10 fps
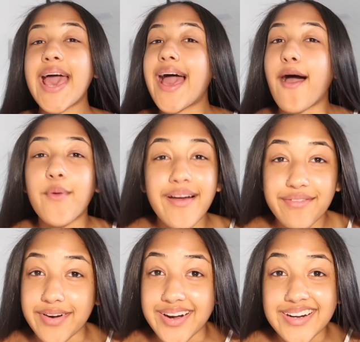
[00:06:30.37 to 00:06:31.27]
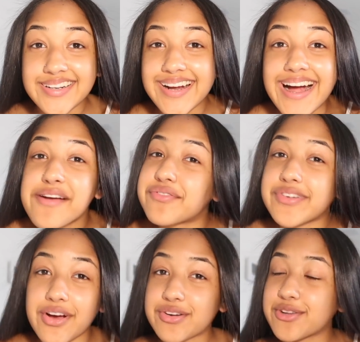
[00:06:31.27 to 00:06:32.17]
however i have
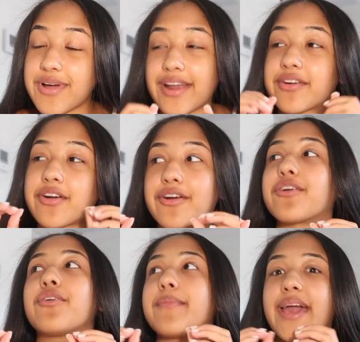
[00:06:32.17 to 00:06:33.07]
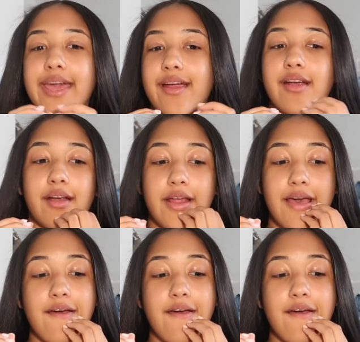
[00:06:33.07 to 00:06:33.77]
no clue how to curl my hair